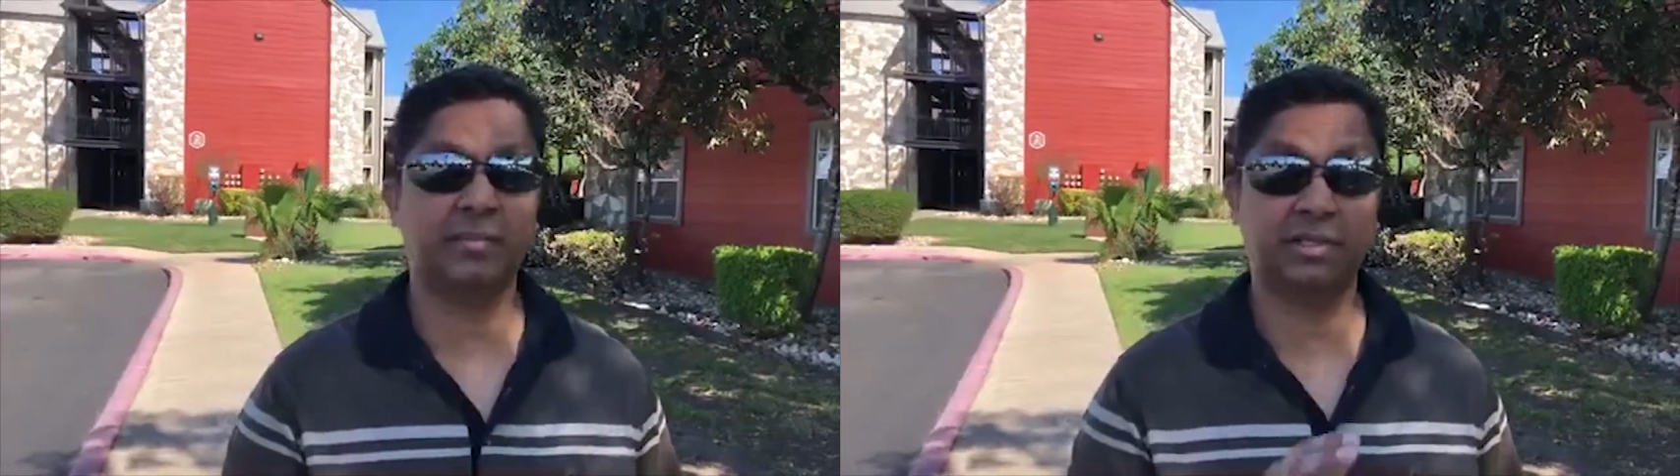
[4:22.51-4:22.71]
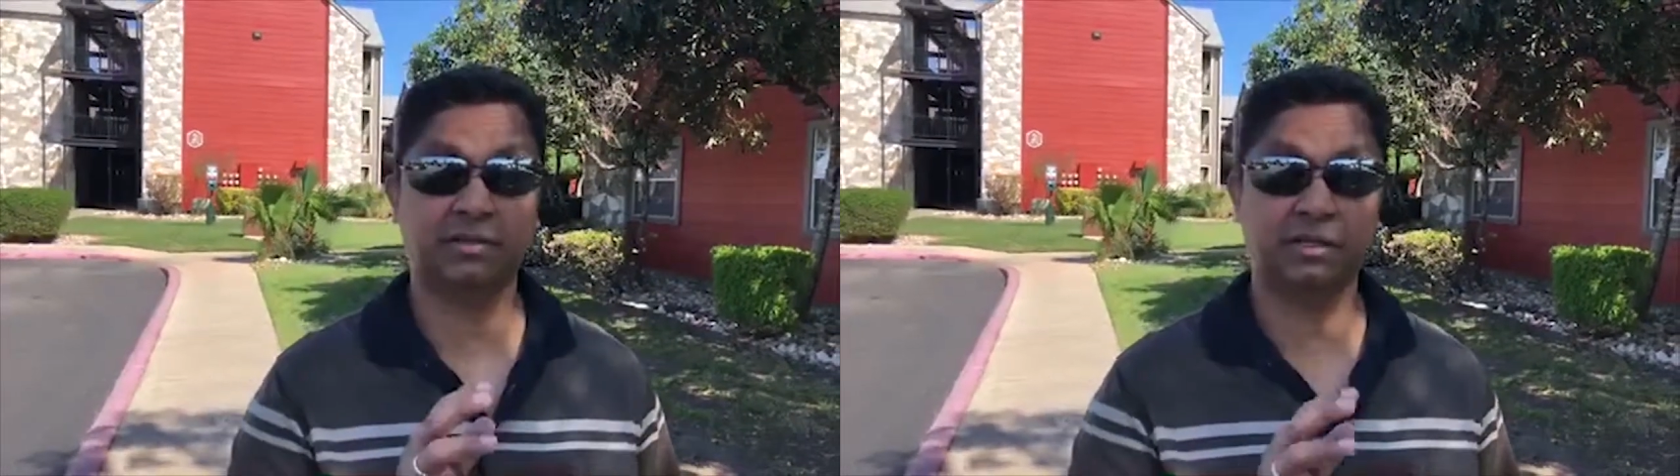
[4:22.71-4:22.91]

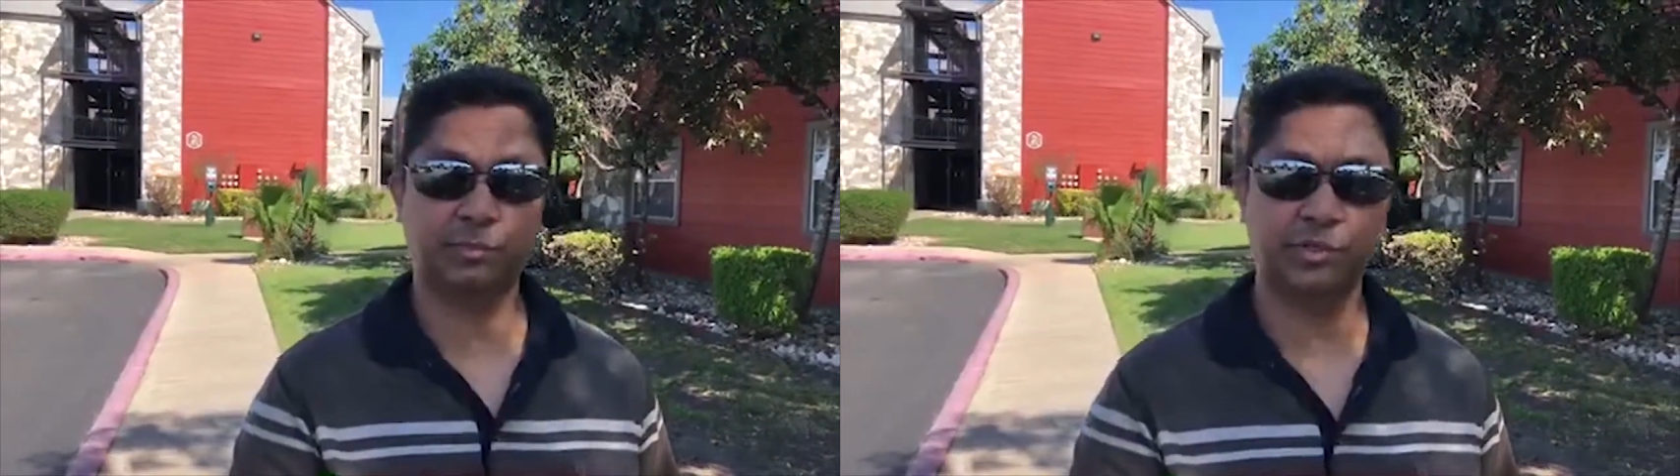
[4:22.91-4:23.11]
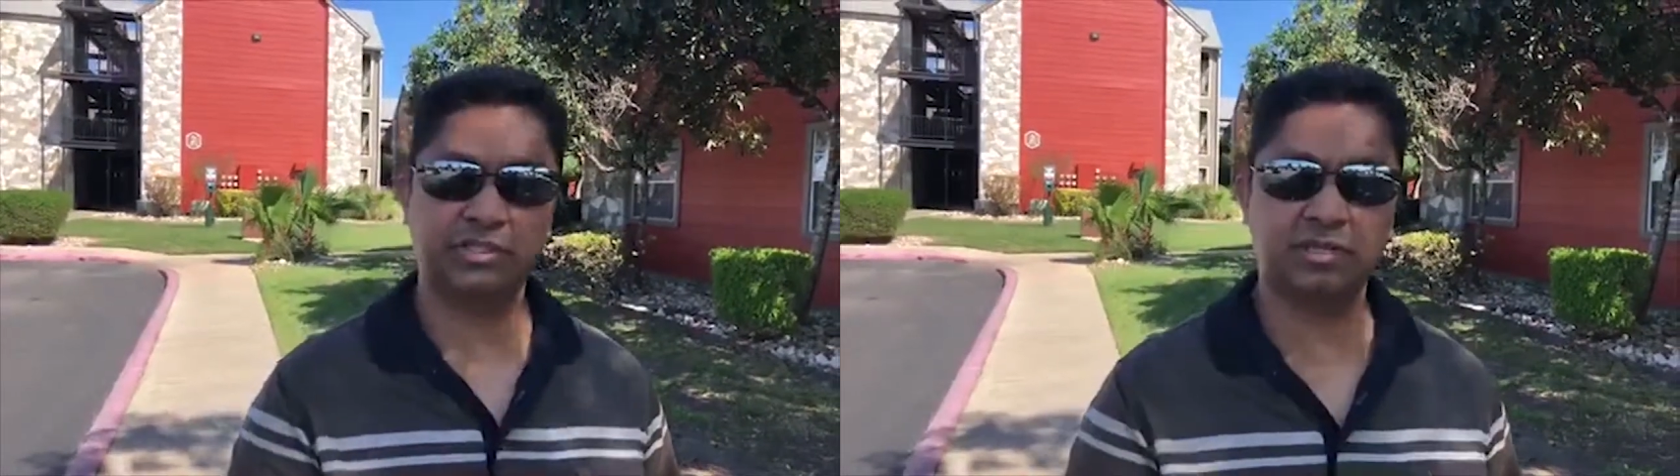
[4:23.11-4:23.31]
the
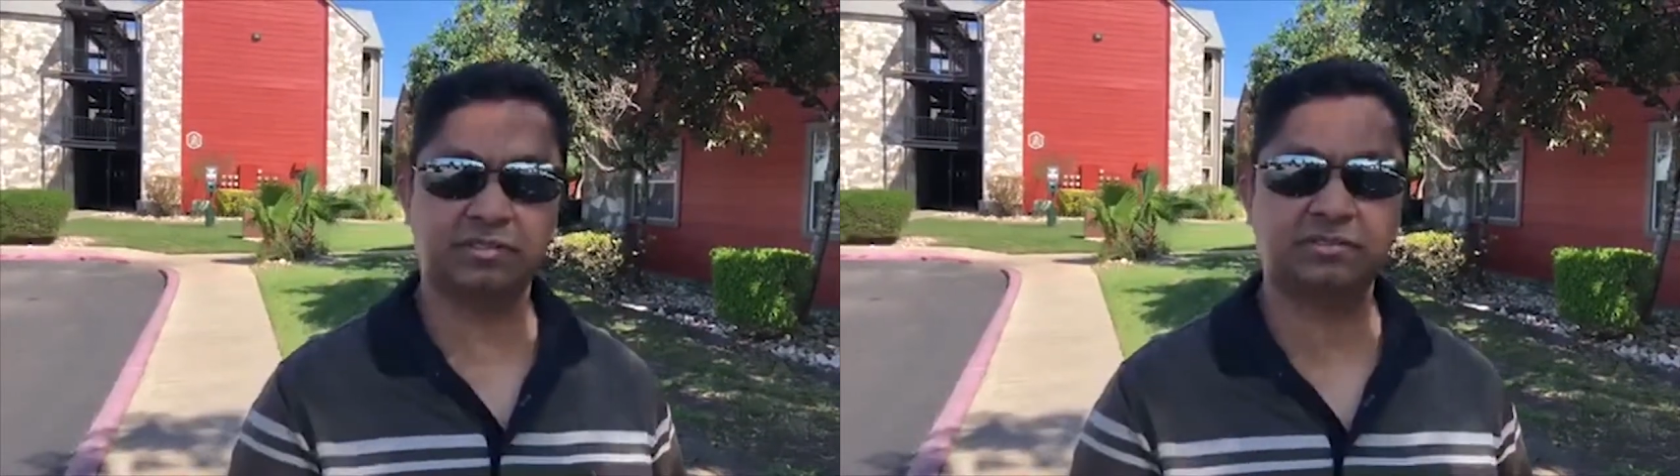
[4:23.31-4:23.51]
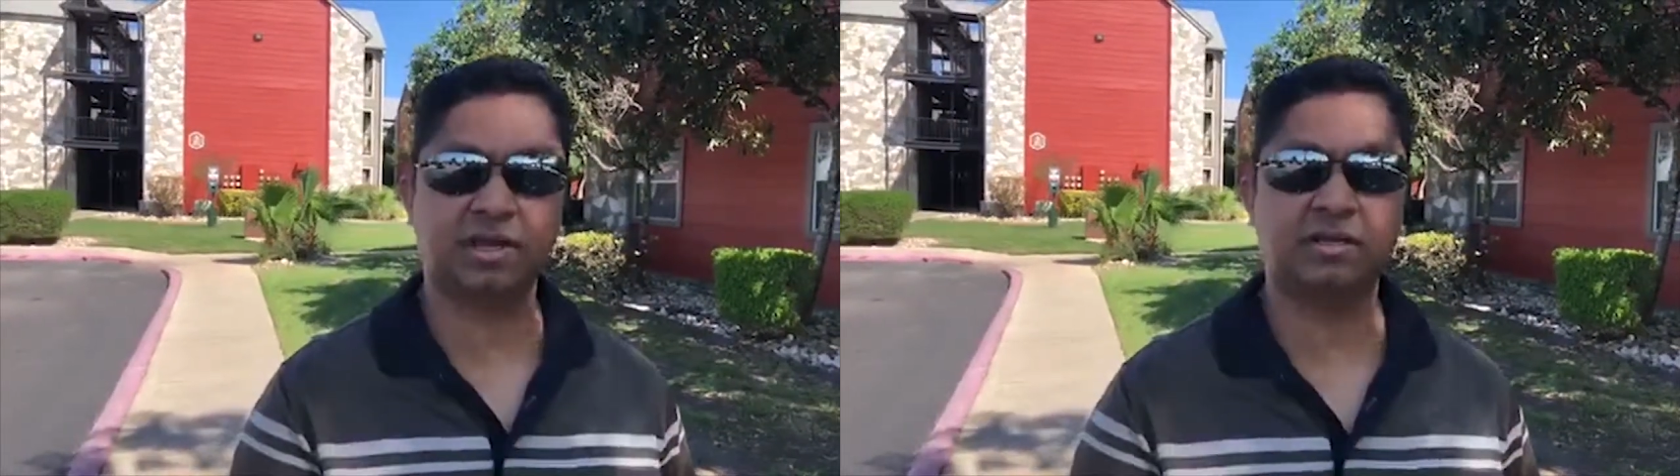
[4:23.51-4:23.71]

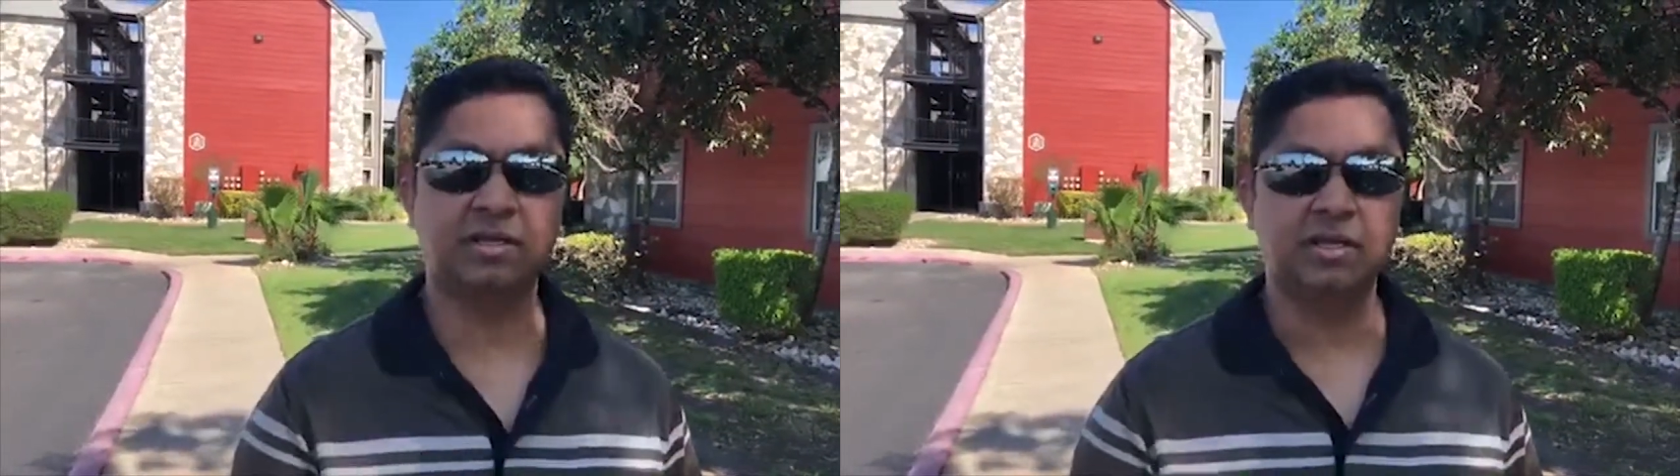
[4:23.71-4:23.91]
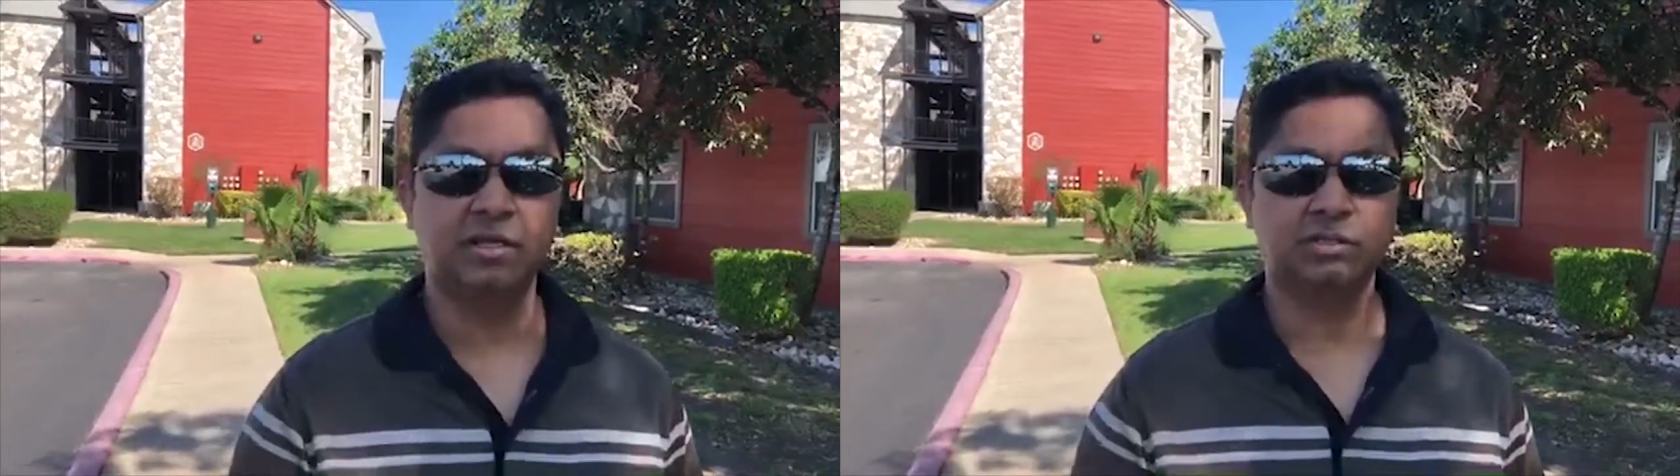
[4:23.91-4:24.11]
depreciation side.